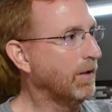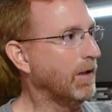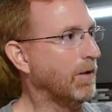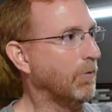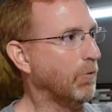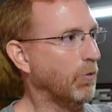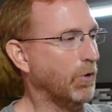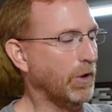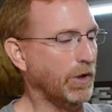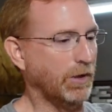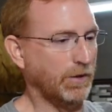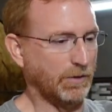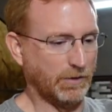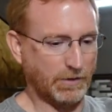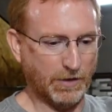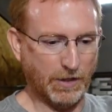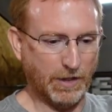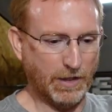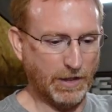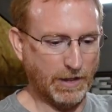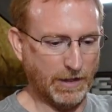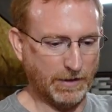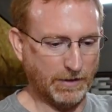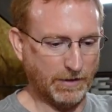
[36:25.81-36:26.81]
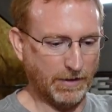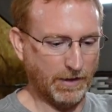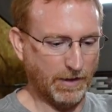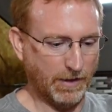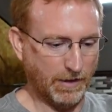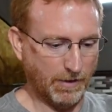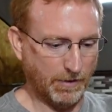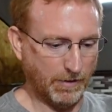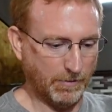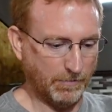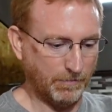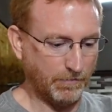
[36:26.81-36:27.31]
and went and cut
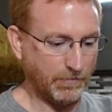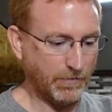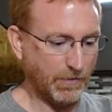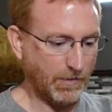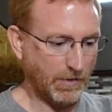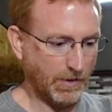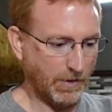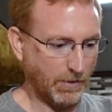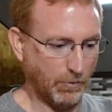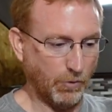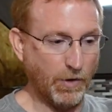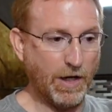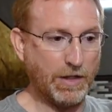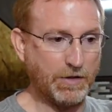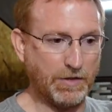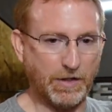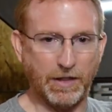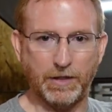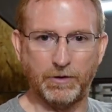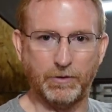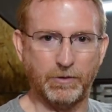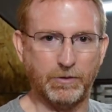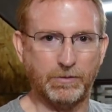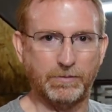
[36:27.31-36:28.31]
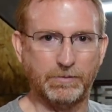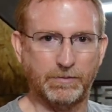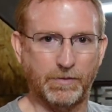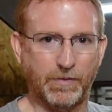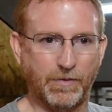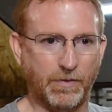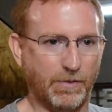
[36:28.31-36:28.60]
um, a rectangle